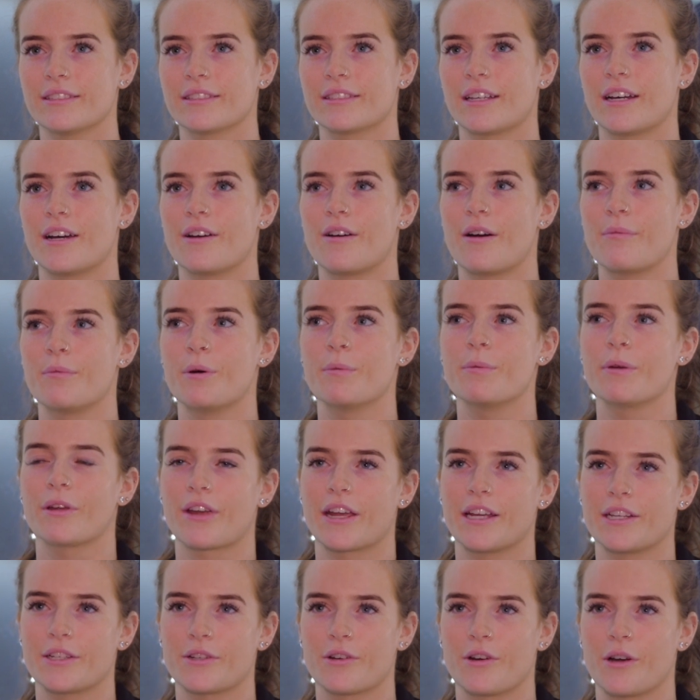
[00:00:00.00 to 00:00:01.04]
So I'm up in
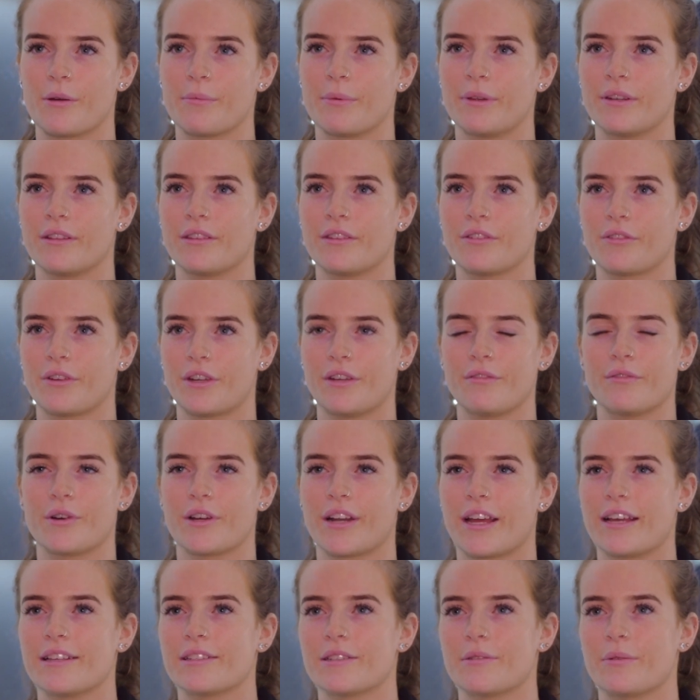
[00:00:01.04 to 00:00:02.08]
Grange Gorman
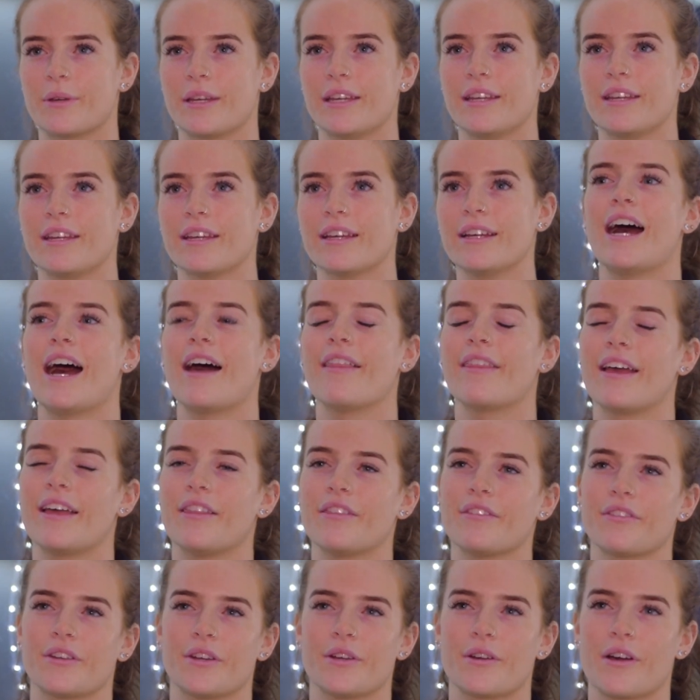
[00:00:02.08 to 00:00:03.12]
3-4 days a week. And
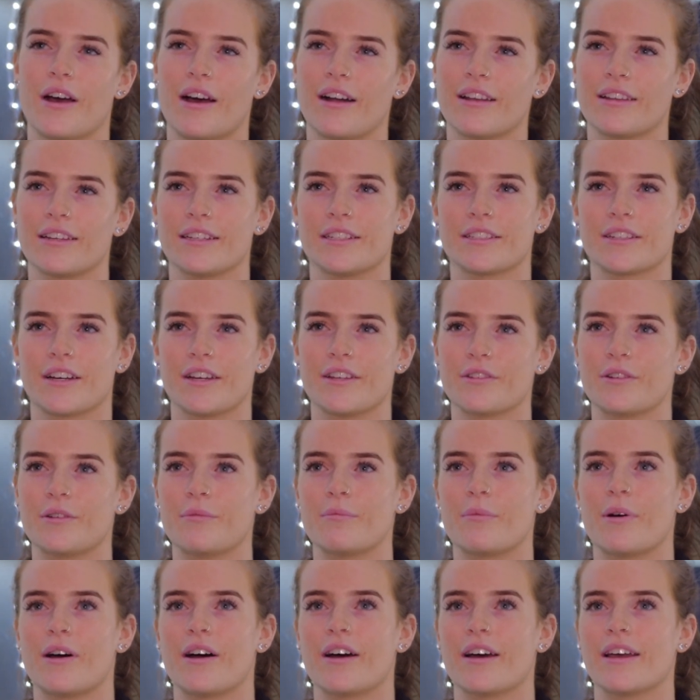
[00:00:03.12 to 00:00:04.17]
then through college I've
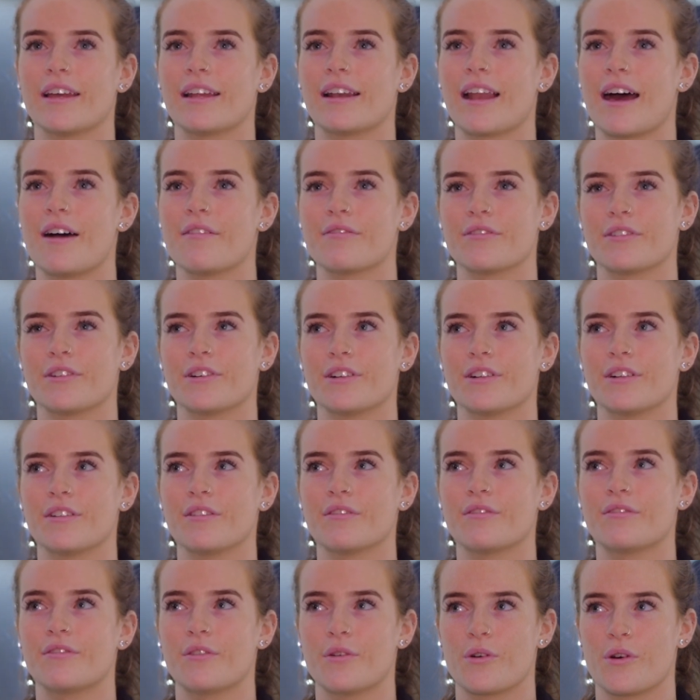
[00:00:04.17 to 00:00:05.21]
done my level
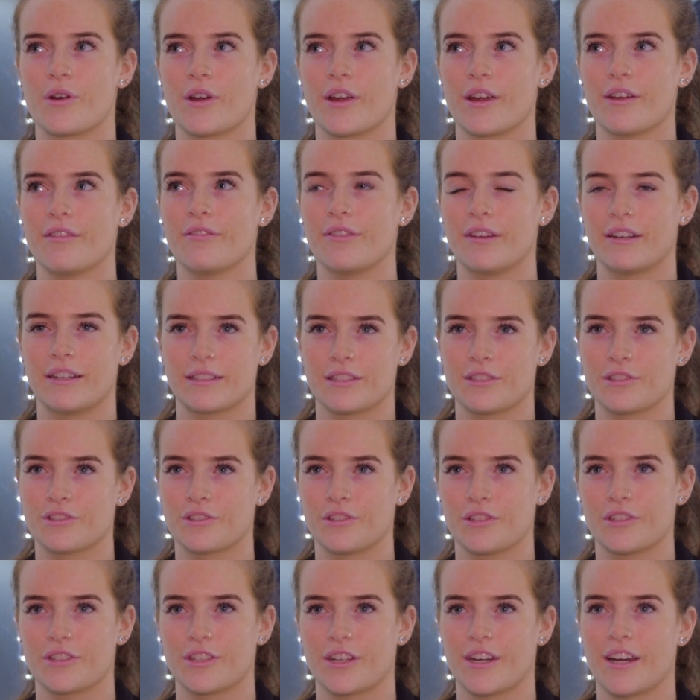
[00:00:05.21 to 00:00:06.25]
4 fitness
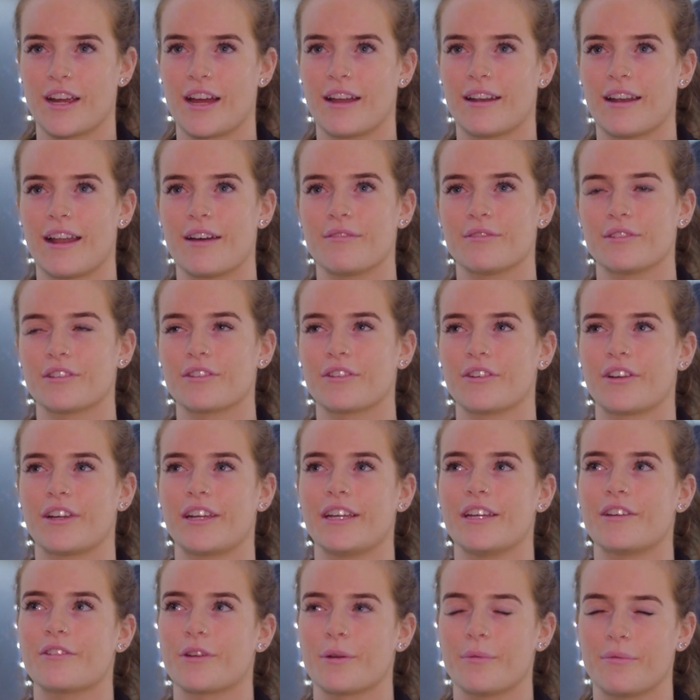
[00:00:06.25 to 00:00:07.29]
instructor and level
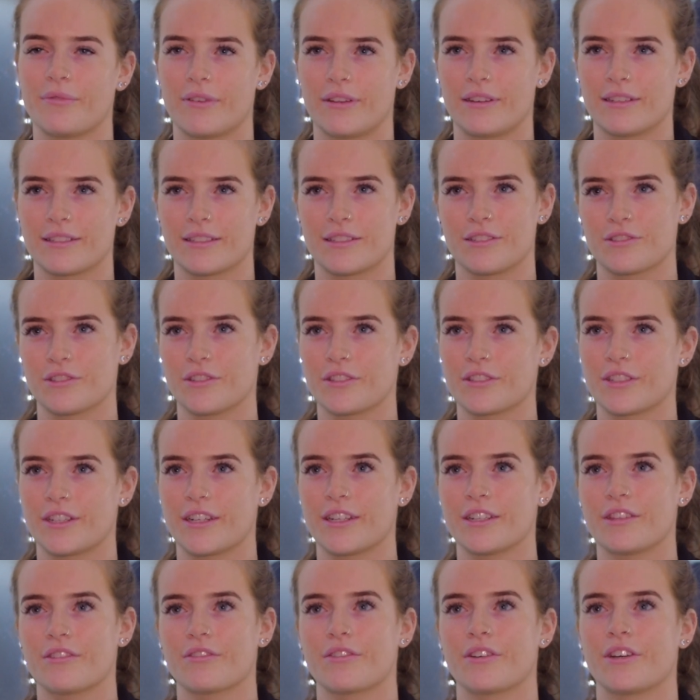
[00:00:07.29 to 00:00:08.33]
3 group fitness
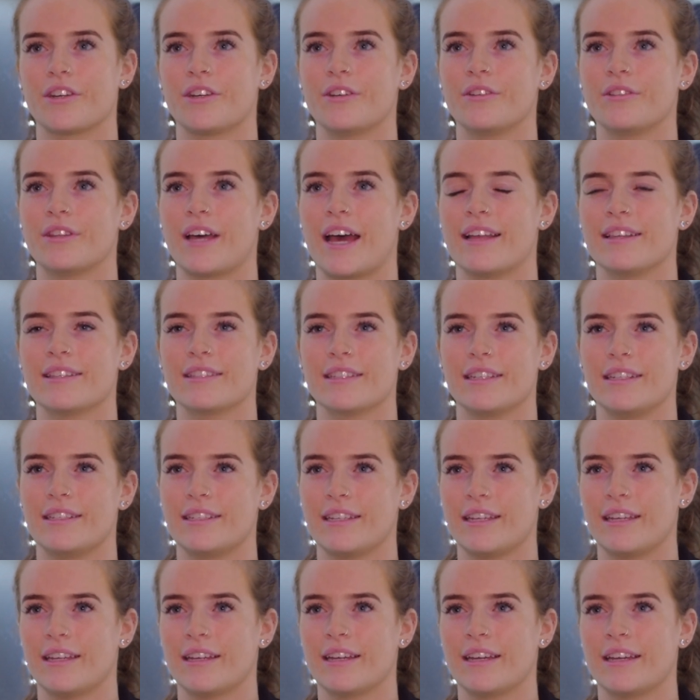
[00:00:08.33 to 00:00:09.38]
instructor through the
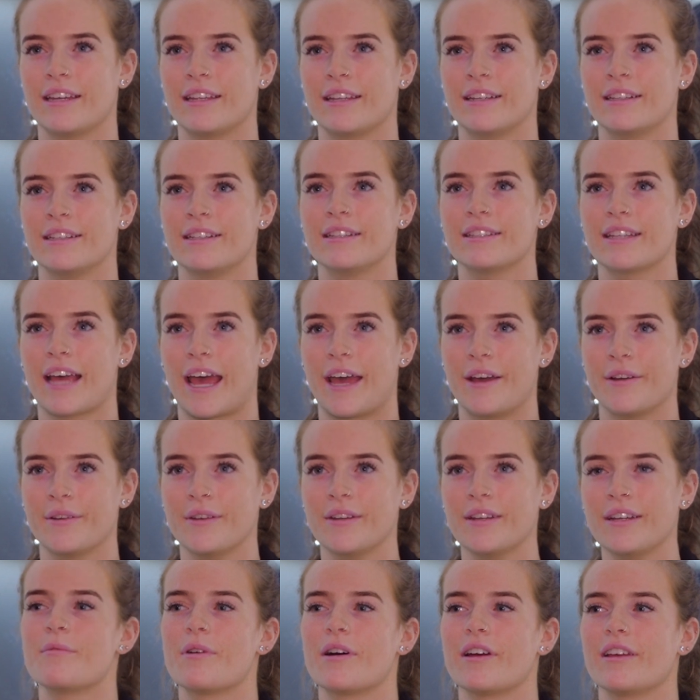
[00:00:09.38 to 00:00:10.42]
NCT in
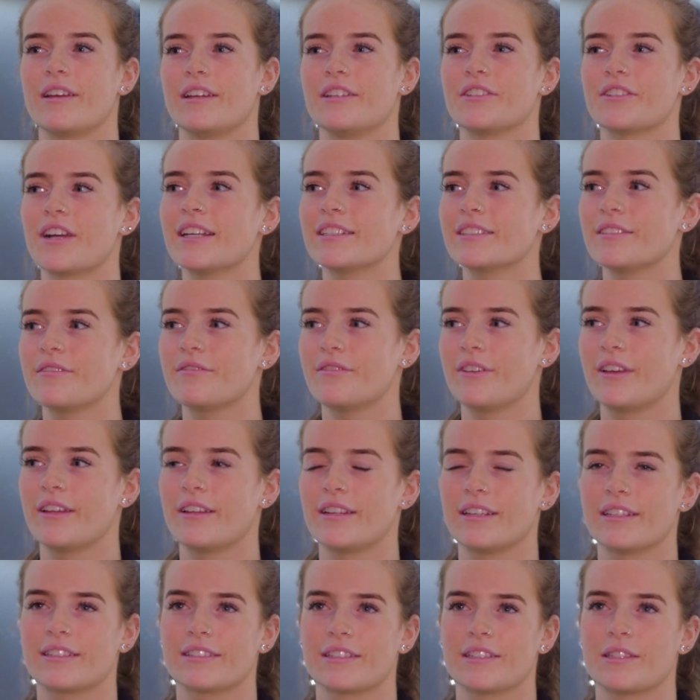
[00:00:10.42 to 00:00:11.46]
town. My interest in
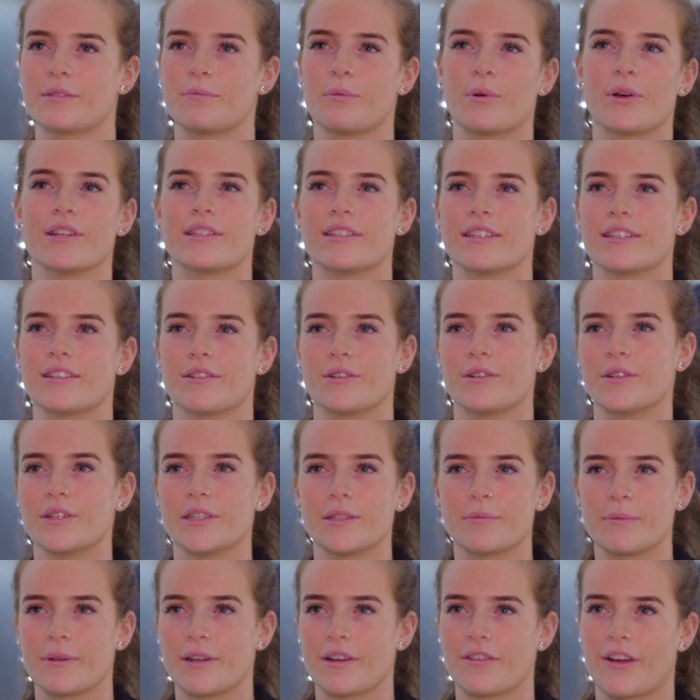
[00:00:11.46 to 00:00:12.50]
fitness and sports has
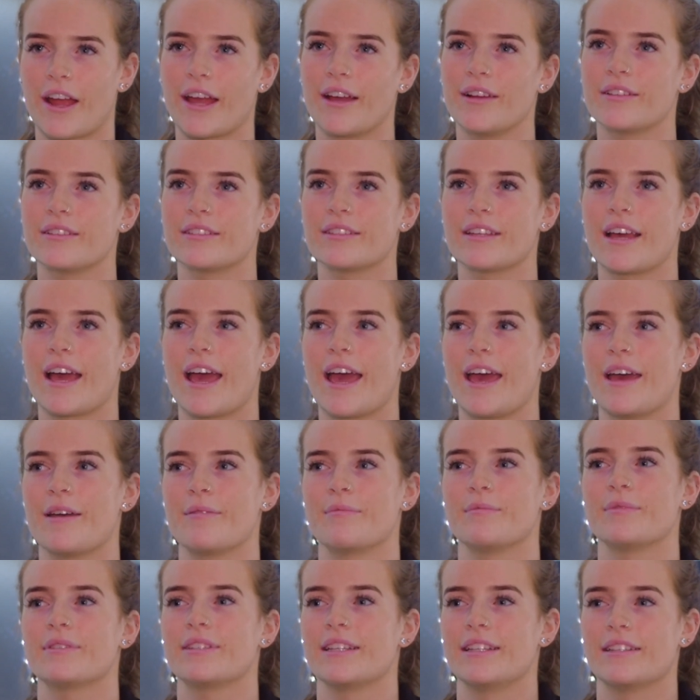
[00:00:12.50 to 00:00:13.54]
always been around
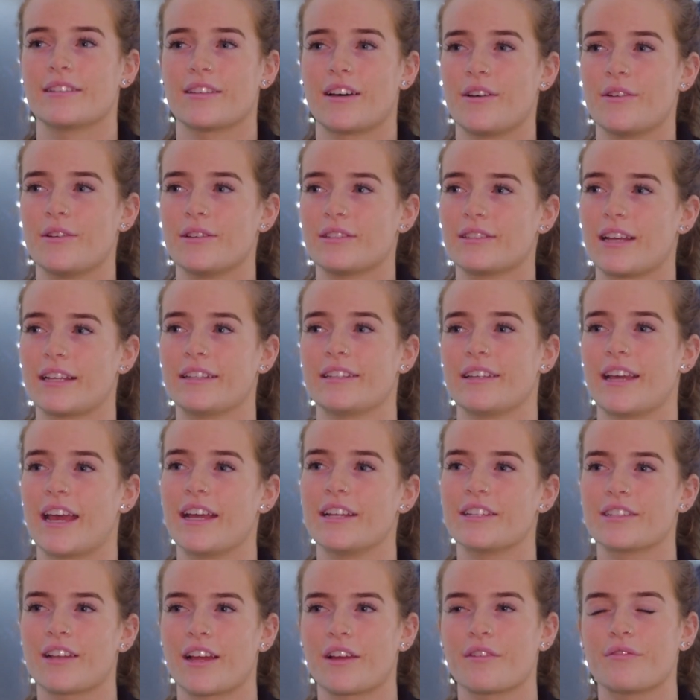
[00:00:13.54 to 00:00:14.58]
since I was at the
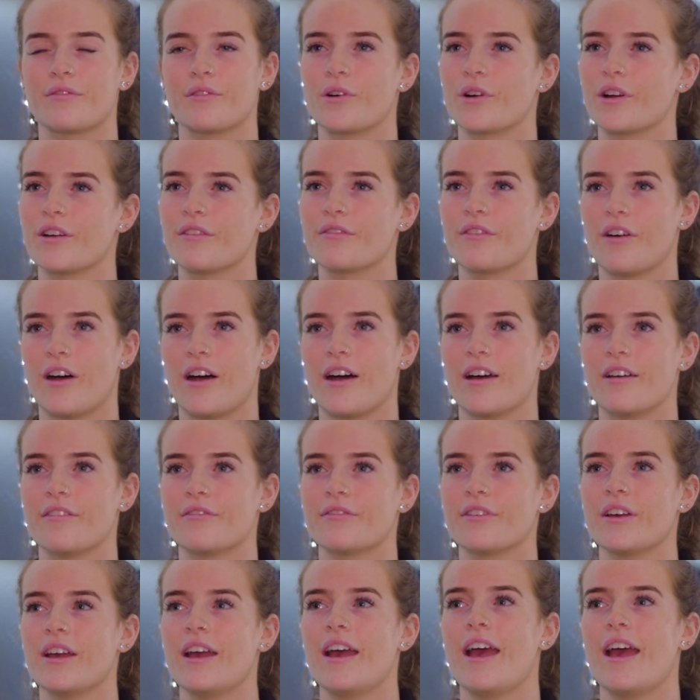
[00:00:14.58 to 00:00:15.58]
age of like 4 or 5.